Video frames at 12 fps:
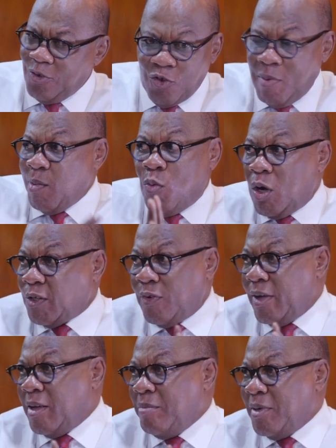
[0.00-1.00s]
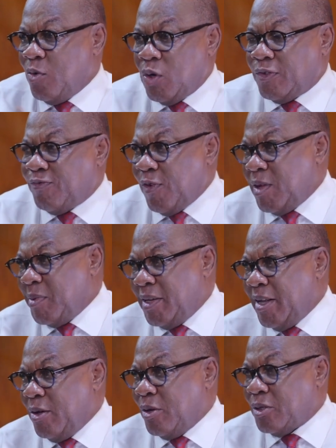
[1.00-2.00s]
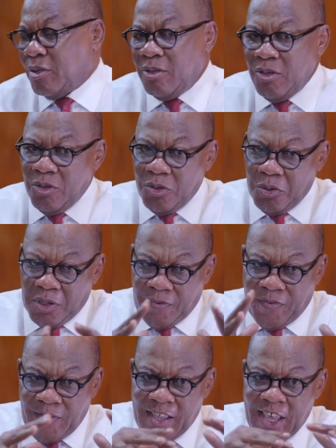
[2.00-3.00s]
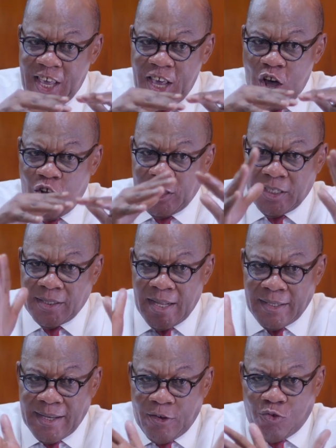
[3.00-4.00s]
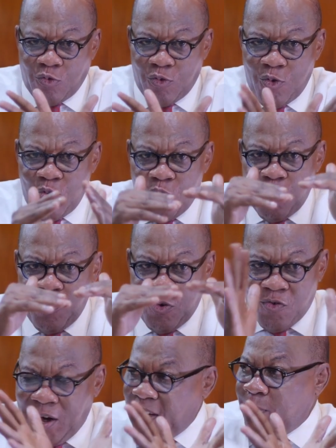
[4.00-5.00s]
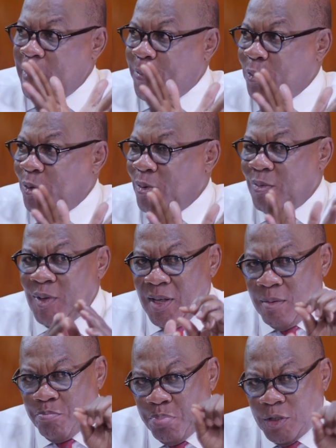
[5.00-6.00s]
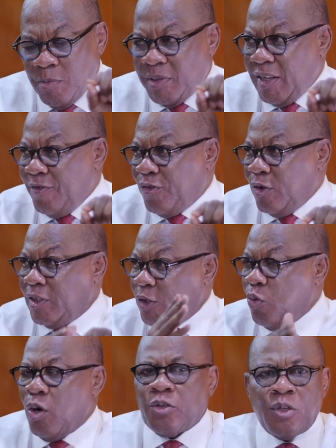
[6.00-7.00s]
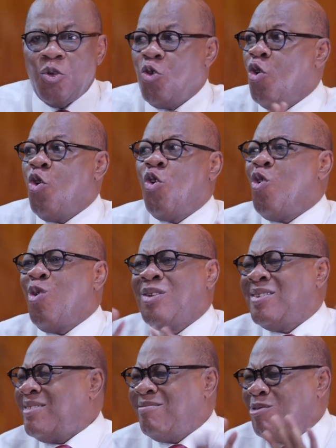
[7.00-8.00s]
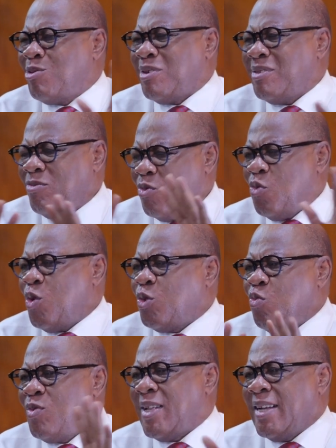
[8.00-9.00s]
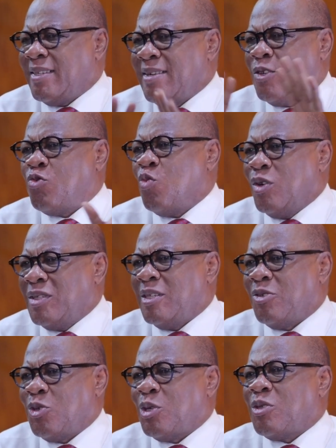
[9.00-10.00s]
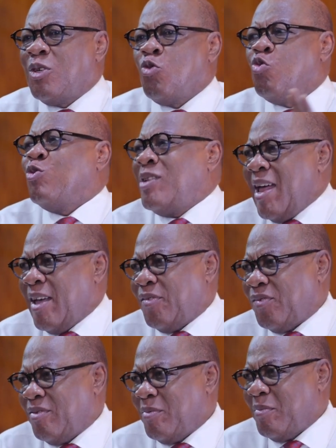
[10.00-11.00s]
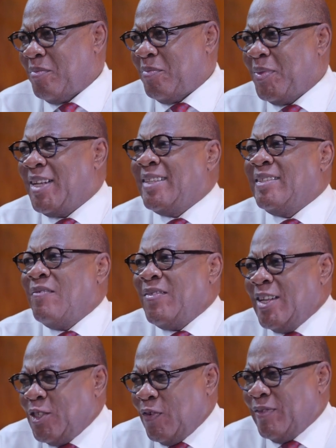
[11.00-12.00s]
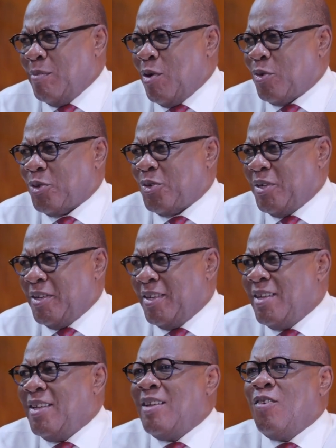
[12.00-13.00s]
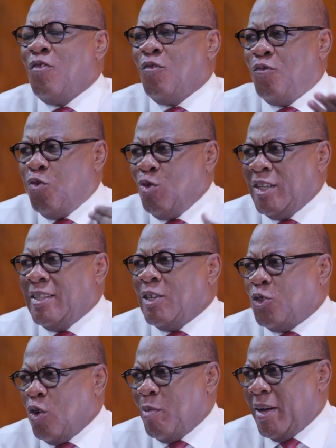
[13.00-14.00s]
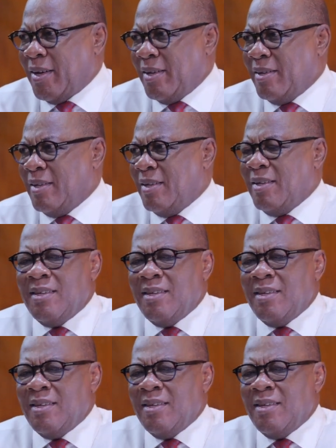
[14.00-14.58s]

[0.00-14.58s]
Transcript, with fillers: So maybe it works for him. It worked for him in Lagos. So if he understands how to rally people, put somebody in front, it works. Look, what Nigerians want is just good life, dividends of democracy, yeah. food in the stomach. Yeah